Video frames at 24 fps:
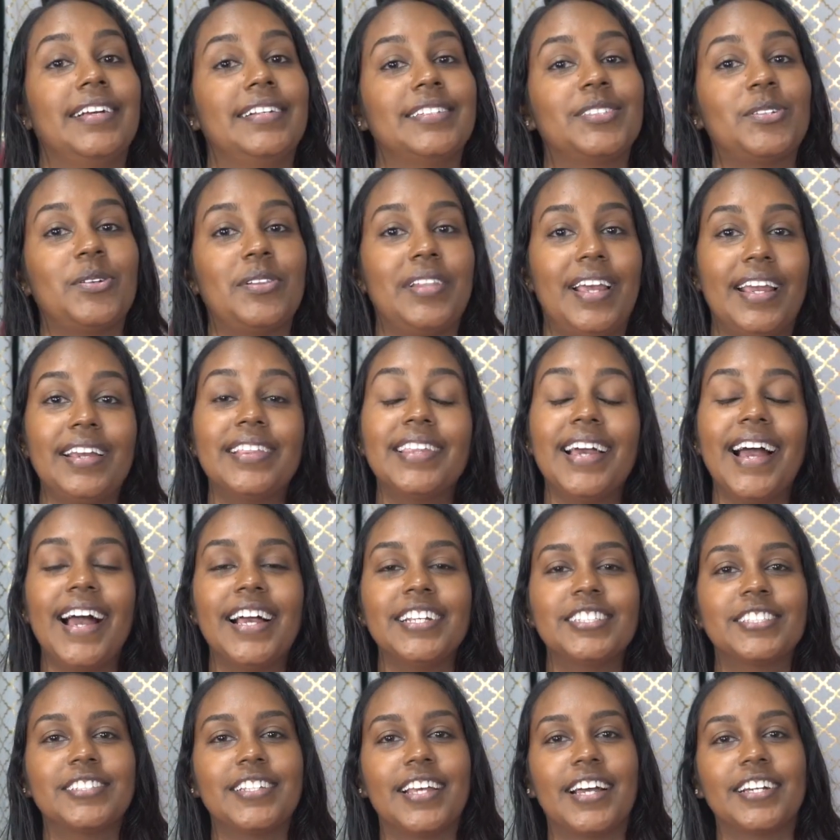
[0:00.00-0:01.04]
So like the
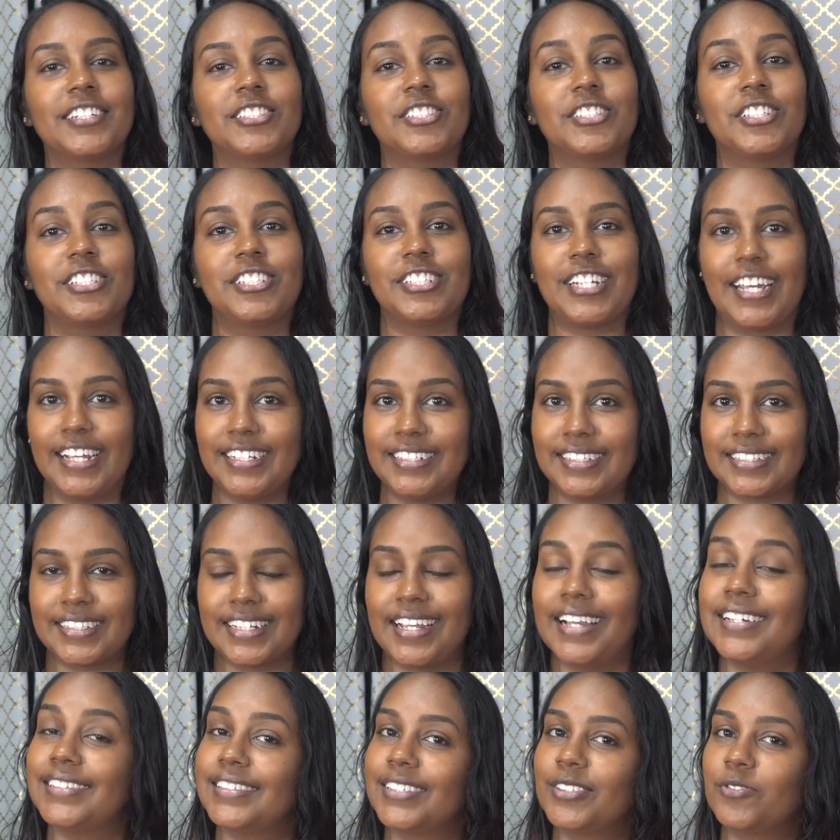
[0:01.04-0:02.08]
hashtag suggests,
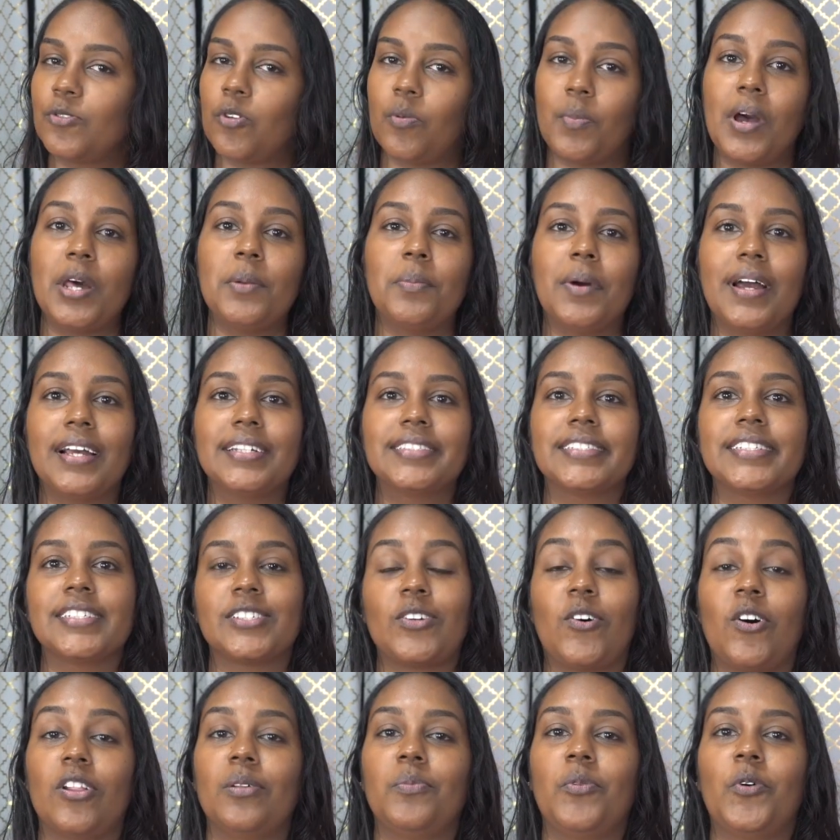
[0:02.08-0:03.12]
sewmanpants is
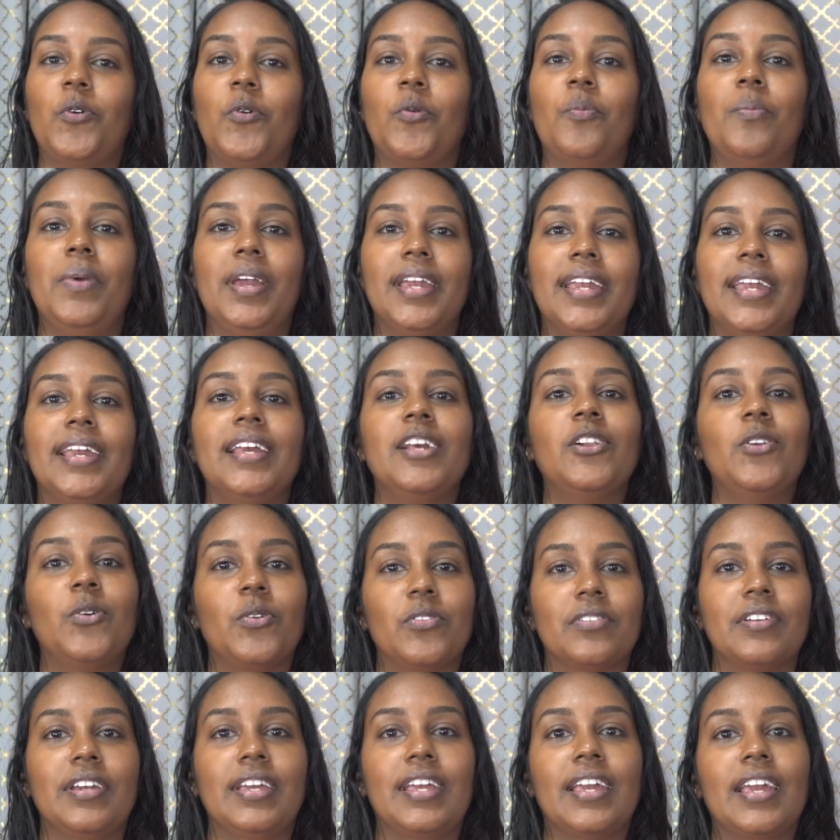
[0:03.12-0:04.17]
all about making
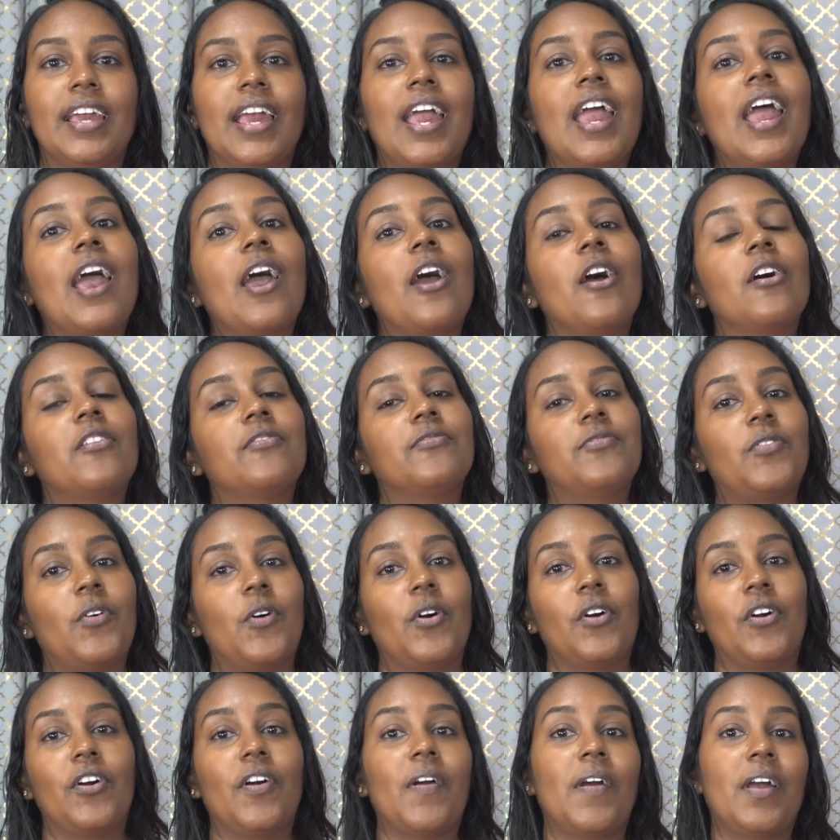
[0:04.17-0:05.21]
clothing
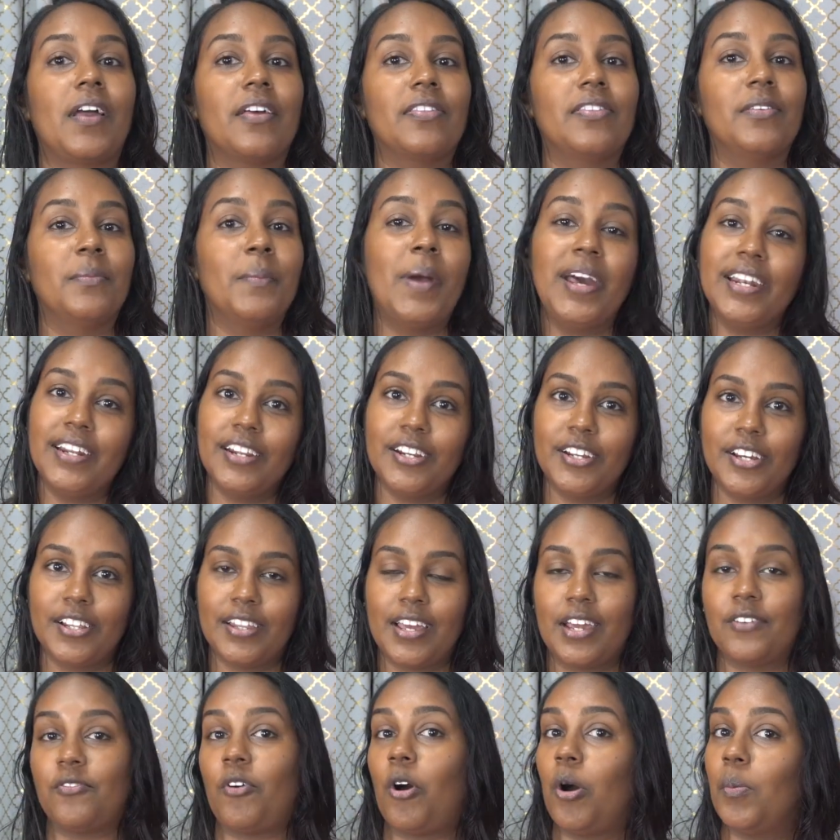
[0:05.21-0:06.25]
for the men in your
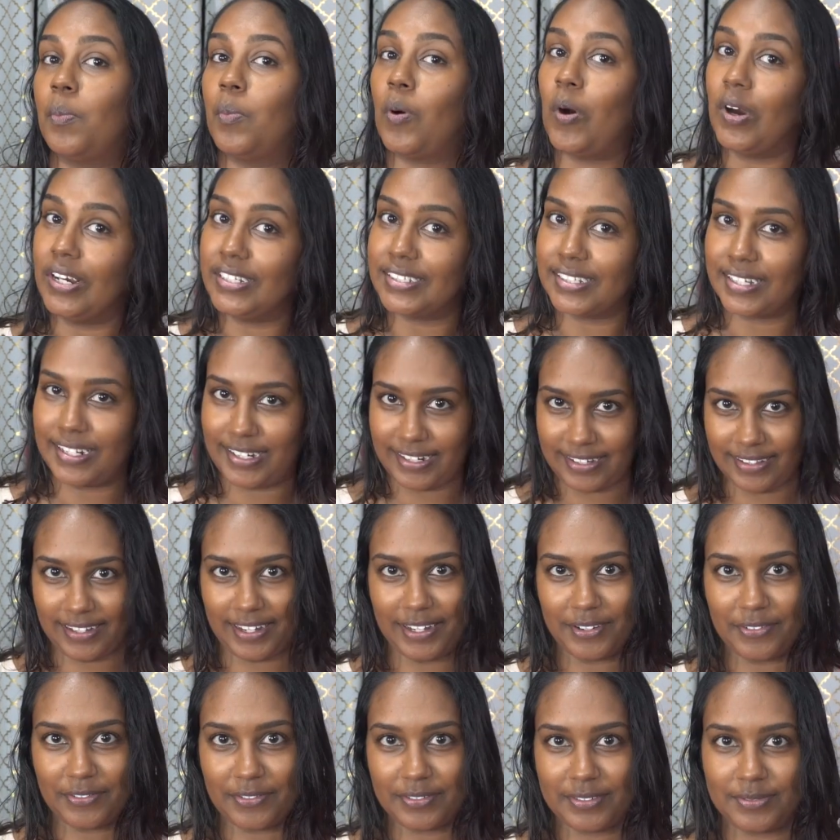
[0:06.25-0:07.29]
life or boys in your
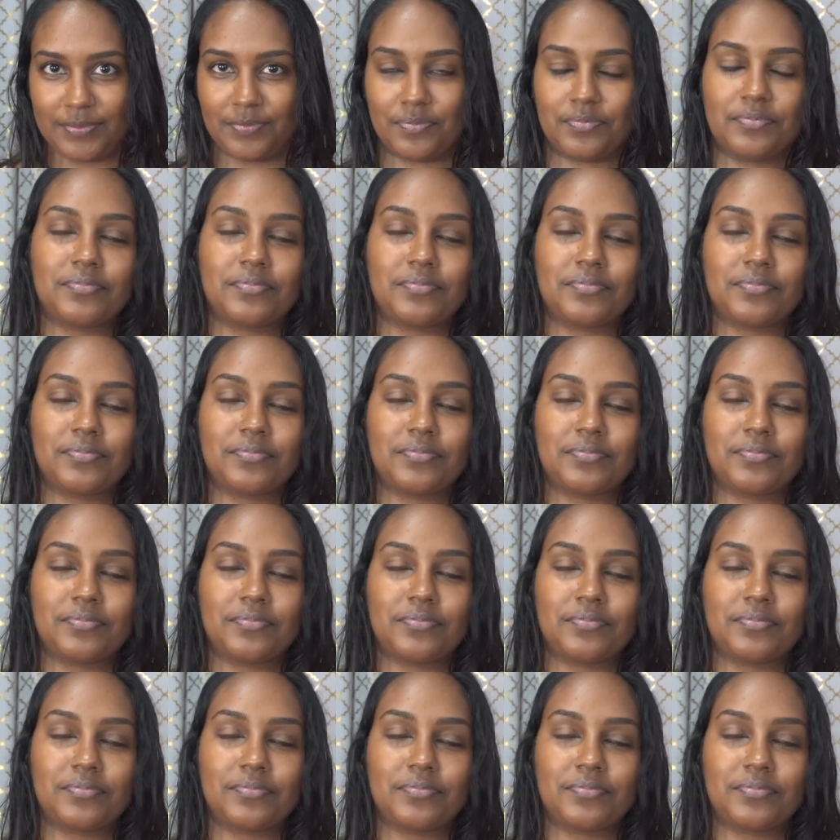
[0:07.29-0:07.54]
life.